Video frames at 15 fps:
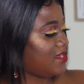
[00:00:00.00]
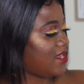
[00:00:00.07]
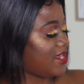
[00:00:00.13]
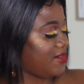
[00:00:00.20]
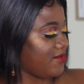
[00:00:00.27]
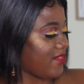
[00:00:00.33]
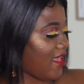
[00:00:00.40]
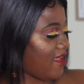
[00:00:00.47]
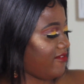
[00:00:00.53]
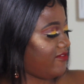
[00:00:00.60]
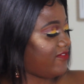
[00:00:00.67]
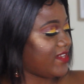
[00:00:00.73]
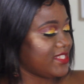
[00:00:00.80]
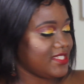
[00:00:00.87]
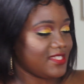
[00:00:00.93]
I know that.
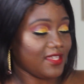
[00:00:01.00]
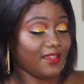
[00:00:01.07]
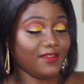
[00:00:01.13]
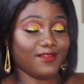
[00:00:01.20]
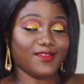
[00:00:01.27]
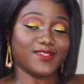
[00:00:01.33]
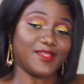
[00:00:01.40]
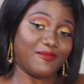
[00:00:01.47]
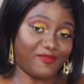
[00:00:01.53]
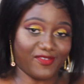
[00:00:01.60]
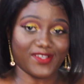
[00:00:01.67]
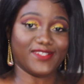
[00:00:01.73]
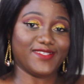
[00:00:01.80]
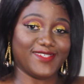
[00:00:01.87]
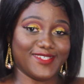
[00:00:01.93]
Fanti, because I'm
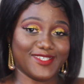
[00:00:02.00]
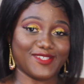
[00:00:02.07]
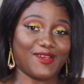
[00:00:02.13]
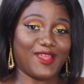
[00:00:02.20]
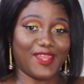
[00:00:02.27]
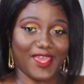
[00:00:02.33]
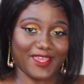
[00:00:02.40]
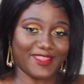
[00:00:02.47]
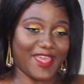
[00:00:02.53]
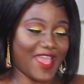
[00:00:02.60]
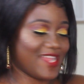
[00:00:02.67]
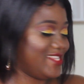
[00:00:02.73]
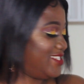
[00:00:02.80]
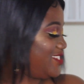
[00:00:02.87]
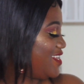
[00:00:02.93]
Fanti, so I like
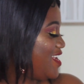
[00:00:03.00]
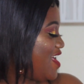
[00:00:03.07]
that.